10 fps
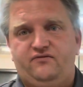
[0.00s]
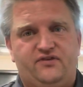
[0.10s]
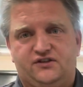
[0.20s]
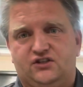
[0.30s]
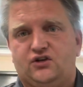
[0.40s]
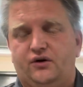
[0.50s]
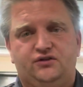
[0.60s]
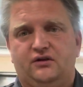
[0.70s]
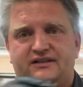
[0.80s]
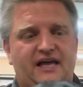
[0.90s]
versus going
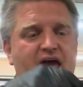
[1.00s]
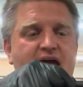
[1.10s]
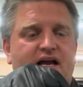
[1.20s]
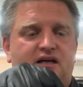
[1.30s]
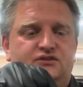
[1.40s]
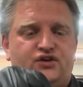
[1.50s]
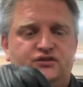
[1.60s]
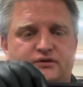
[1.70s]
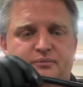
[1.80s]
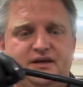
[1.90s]
to La Tech and trying
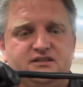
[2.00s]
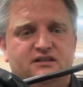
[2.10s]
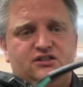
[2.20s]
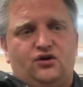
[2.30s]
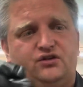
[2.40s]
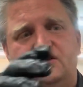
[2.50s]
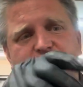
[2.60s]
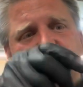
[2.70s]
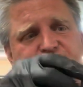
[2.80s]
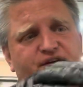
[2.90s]
to replace it. This cord costs
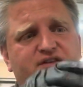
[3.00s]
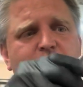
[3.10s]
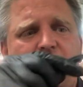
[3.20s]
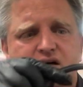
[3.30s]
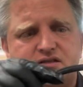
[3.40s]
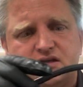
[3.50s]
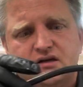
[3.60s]
only 15 bucks.